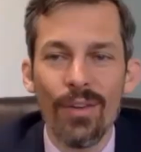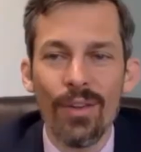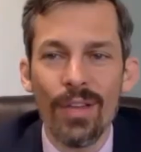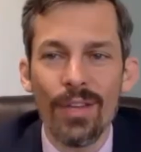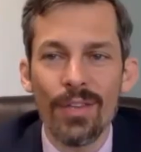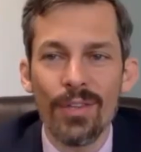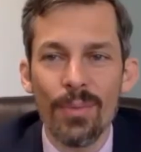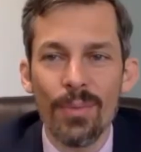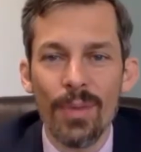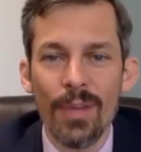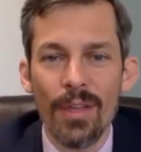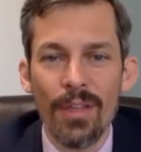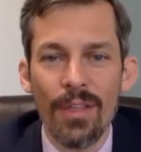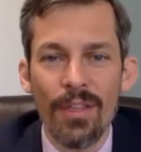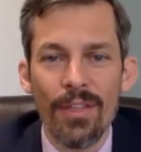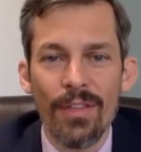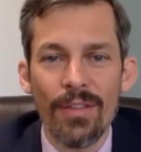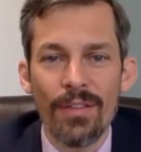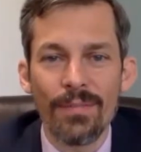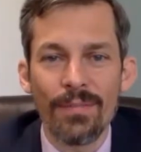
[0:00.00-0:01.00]

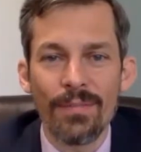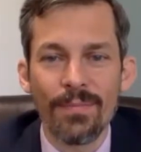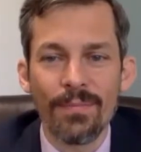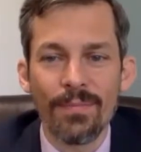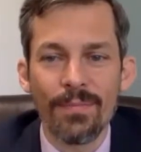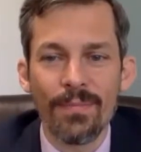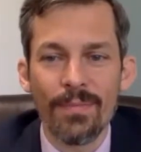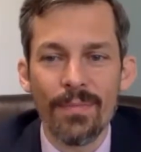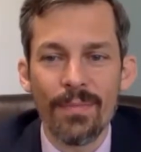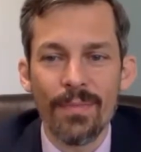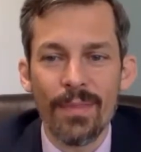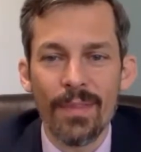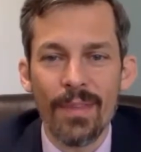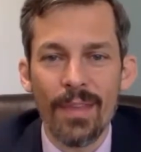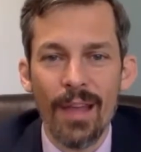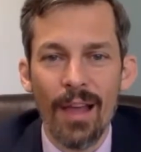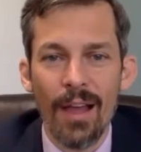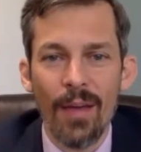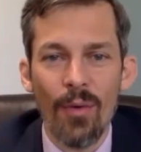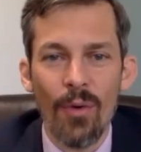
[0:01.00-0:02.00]
Elizabeth.
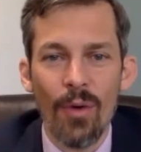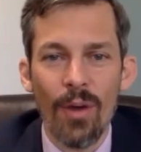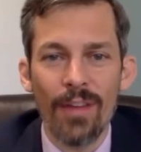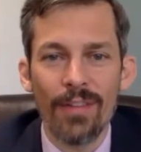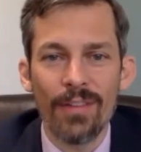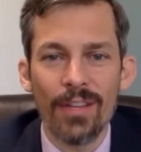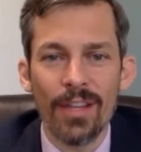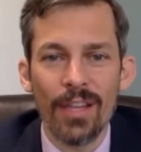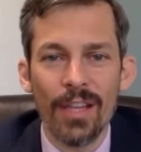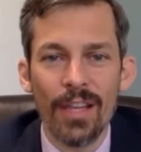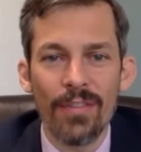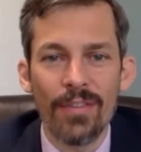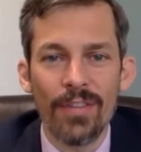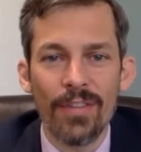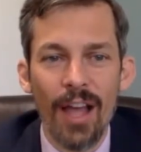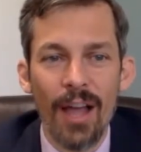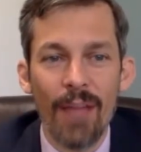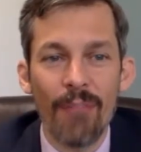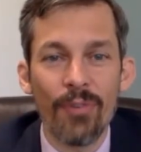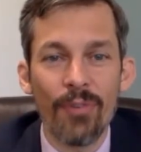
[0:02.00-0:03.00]
I wanted to leave
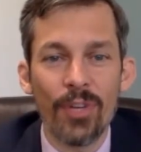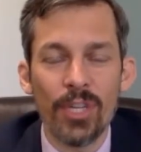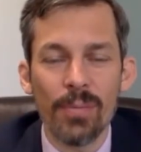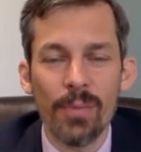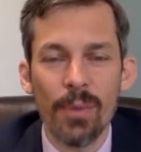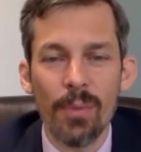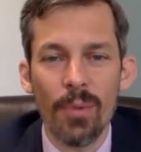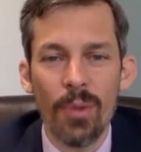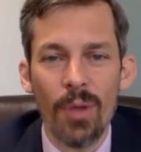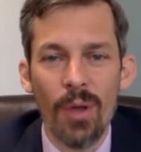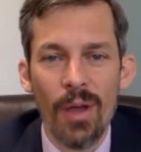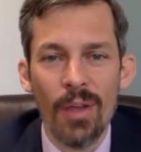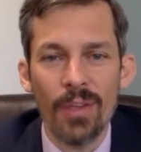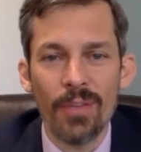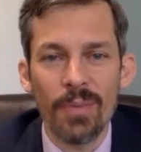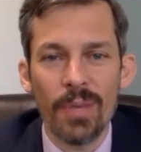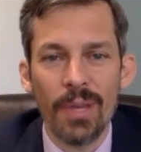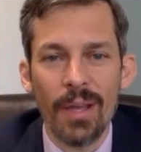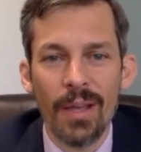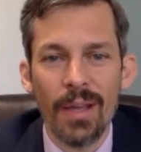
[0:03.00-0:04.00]
time for some applause
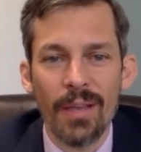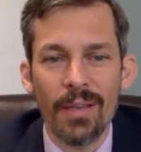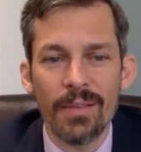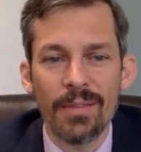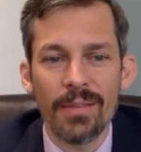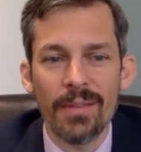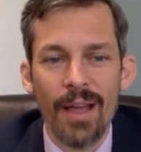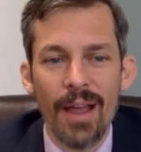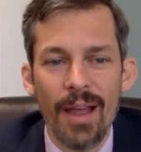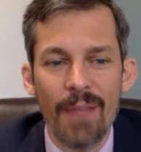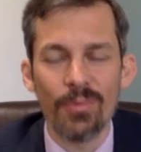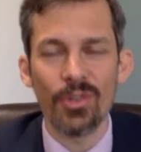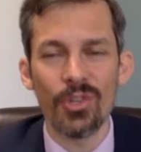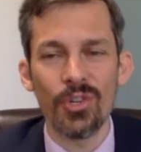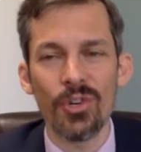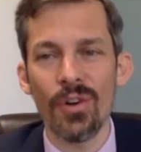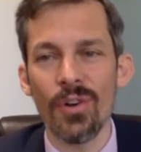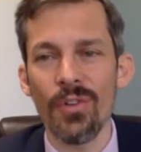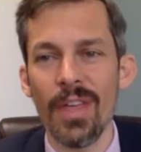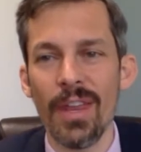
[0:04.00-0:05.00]
because I'm
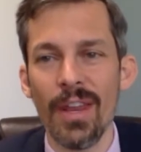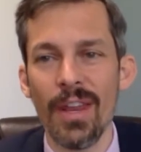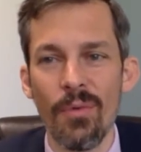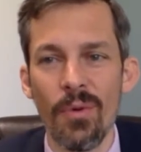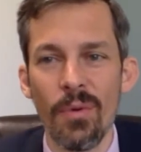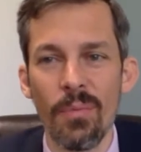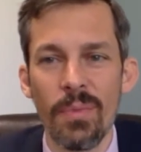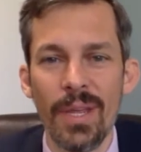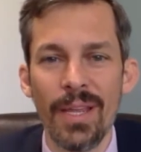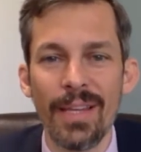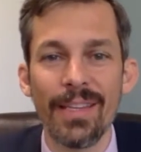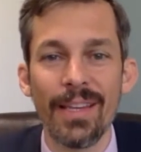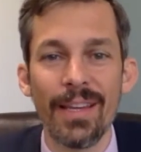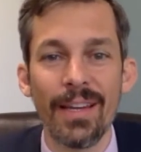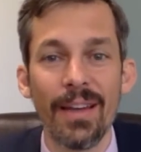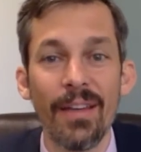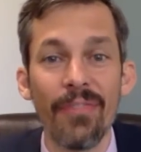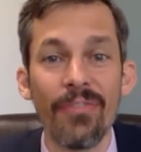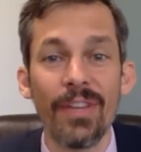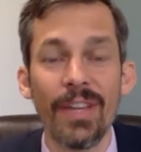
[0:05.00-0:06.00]
sure that it would be
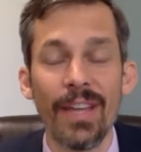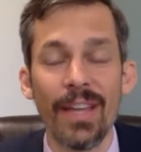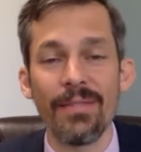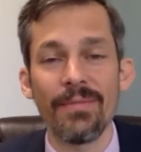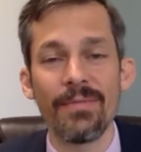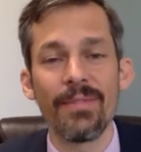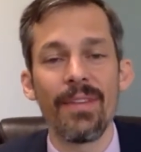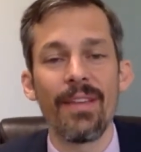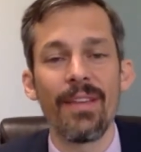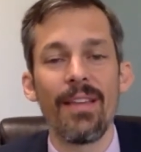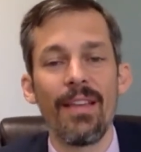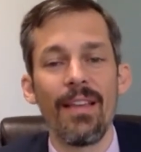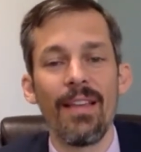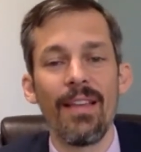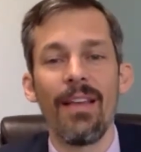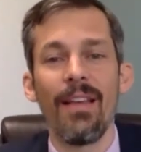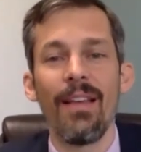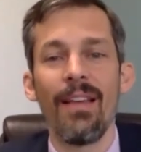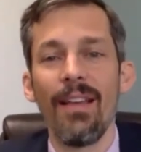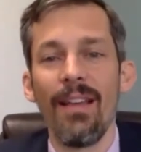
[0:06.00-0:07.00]
significant.
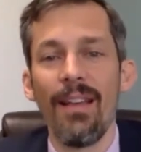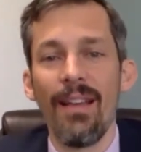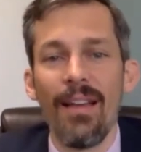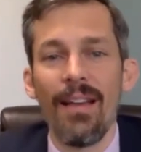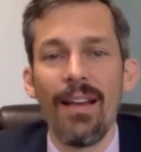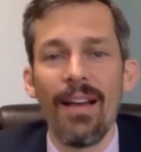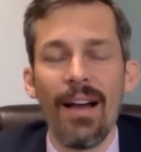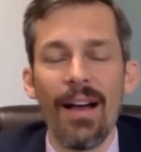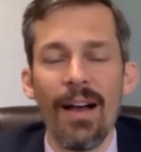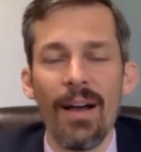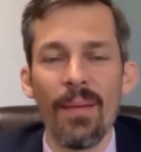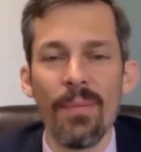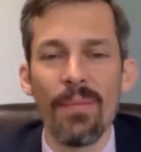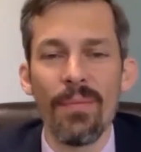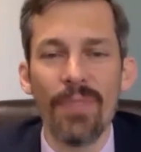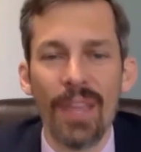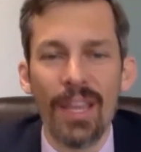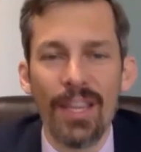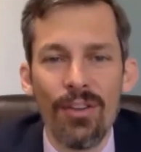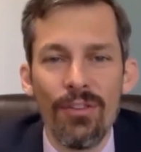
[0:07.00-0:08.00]
Um,
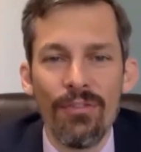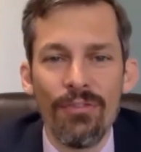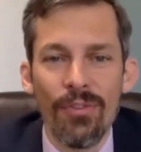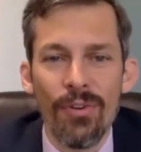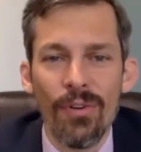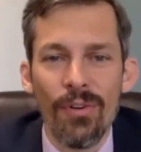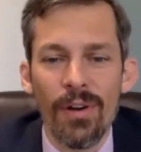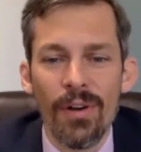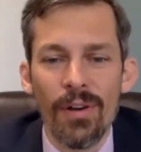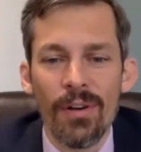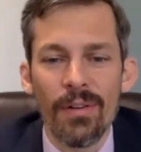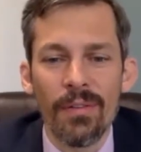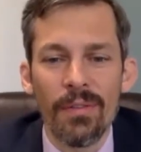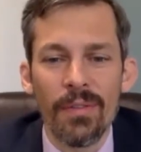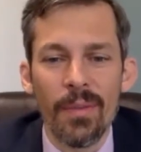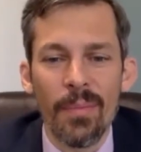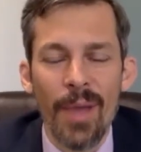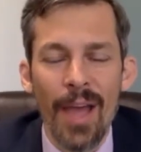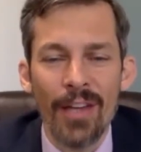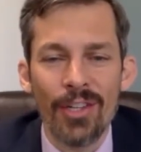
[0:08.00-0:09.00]
thank you for
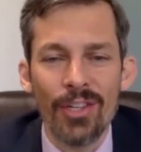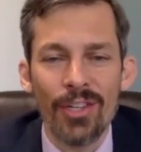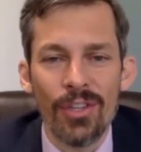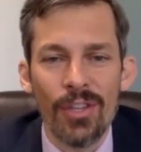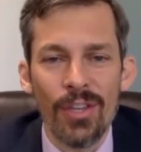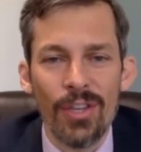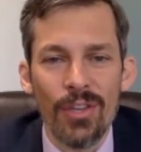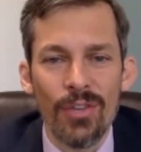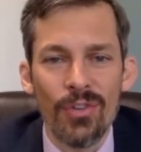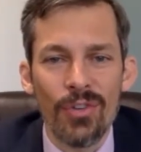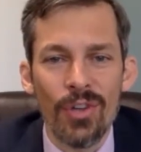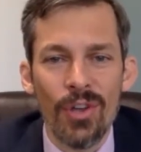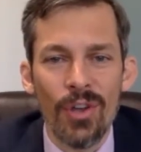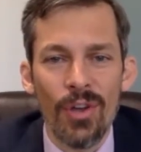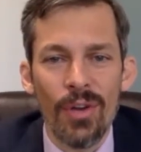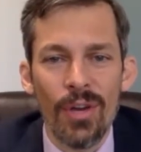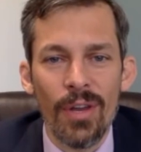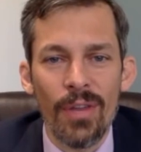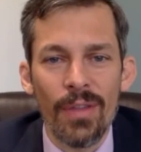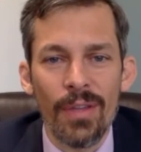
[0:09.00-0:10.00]
the passion that you
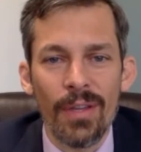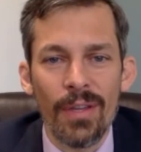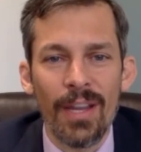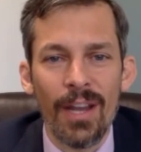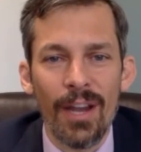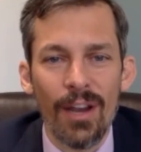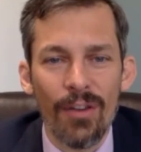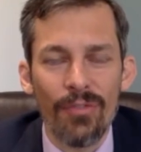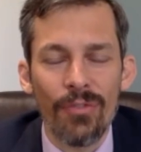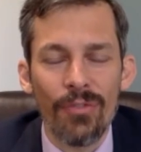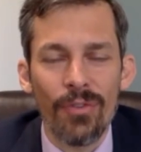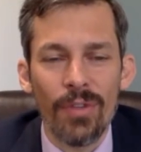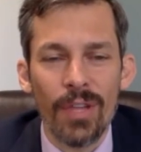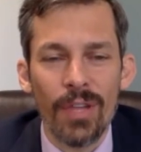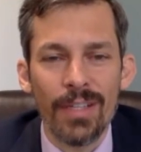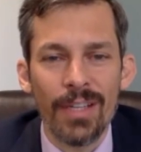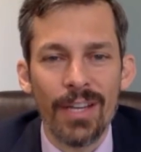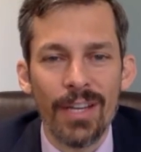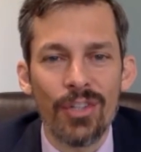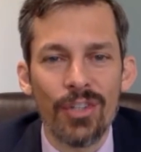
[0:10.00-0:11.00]
showed and the careful
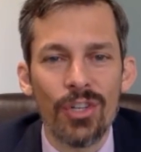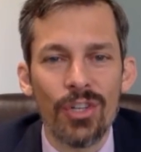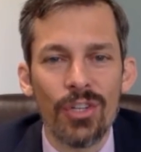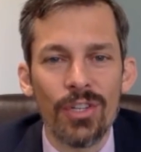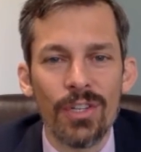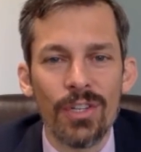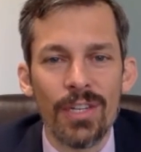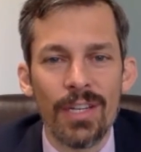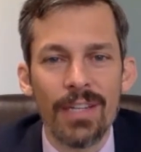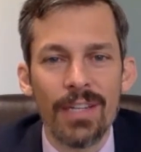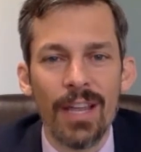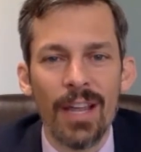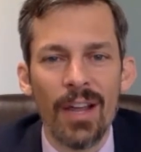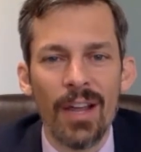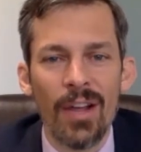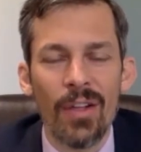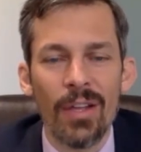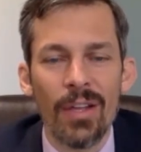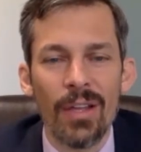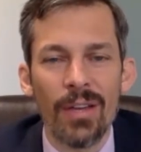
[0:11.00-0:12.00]
attention to
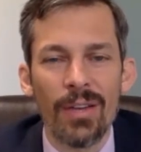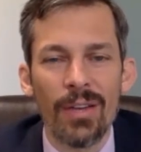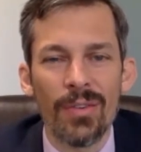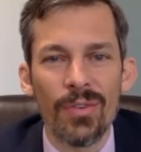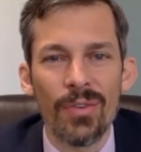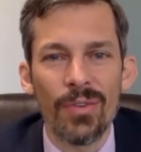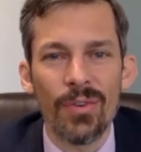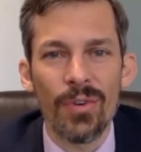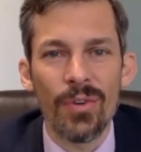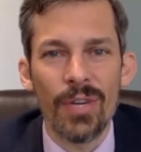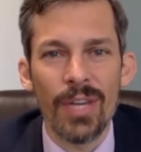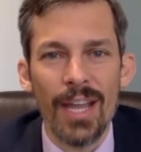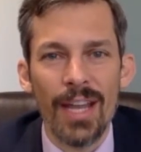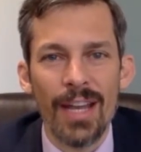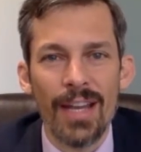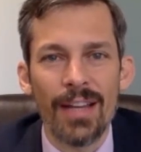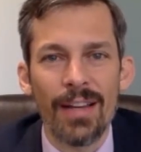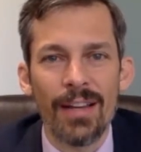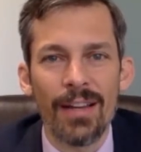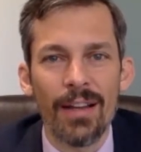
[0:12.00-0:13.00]
detail in
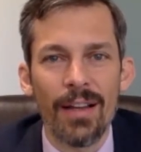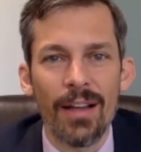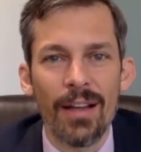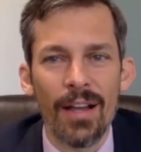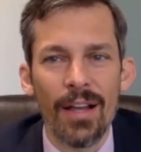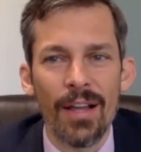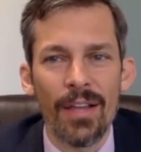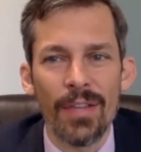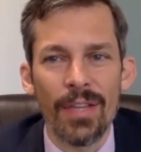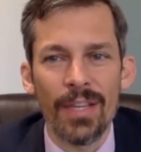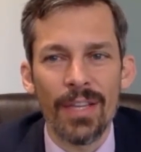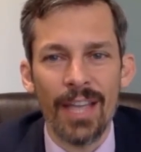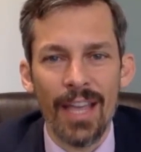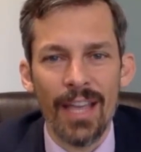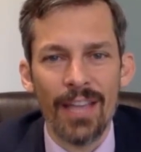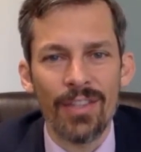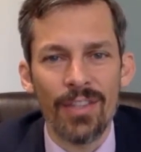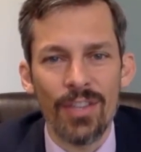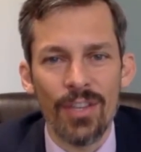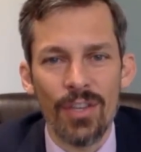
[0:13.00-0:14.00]
creating uh, the
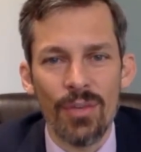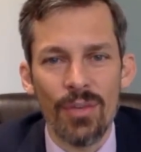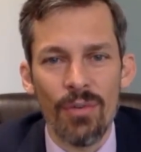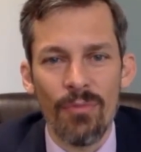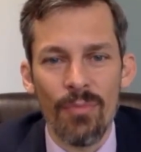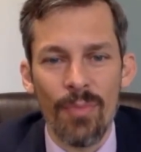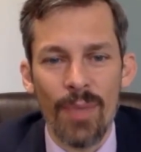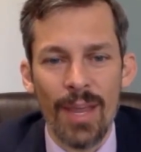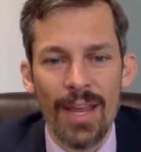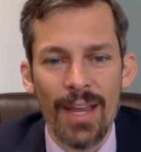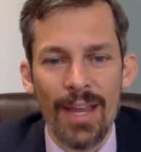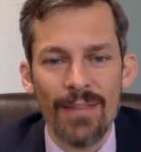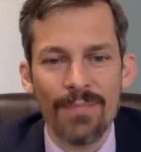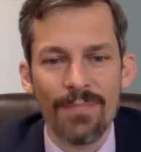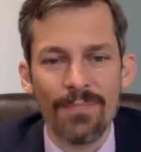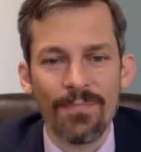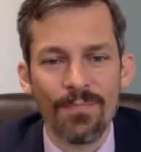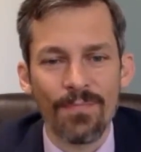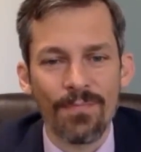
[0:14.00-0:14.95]
case that you have made.